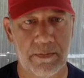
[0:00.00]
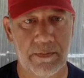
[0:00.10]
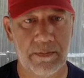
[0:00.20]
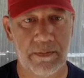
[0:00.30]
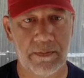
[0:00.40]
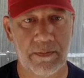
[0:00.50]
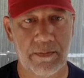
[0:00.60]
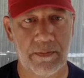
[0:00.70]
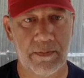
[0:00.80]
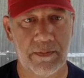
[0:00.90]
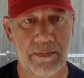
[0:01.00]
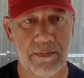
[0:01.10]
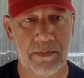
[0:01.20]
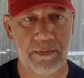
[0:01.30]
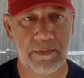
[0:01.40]

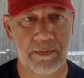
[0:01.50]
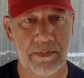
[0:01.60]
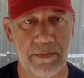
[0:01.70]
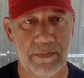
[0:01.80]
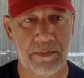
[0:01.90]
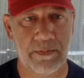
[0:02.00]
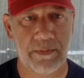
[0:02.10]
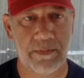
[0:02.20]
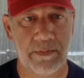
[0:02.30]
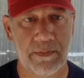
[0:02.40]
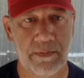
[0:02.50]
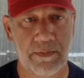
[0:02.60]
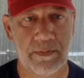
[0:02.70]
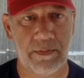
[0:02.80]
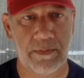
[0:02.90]

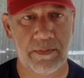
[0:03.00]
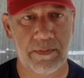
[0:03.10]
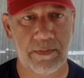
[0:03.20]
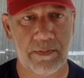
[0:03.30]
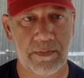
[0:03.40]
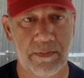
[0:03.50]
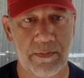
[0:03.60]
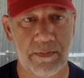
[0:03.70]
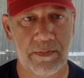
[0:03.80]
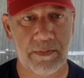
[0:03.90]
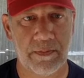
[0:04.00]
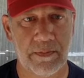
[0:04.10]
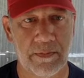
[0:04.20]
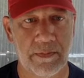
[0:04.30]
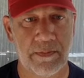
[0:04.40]

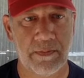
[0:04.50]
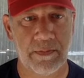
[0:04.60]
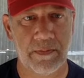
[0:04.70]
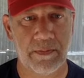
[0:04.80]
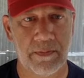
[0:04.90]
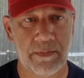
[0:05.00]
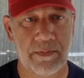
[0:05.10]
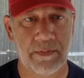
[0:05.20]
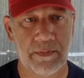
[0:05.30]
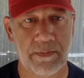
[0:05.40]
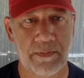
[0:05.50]
(not speaking)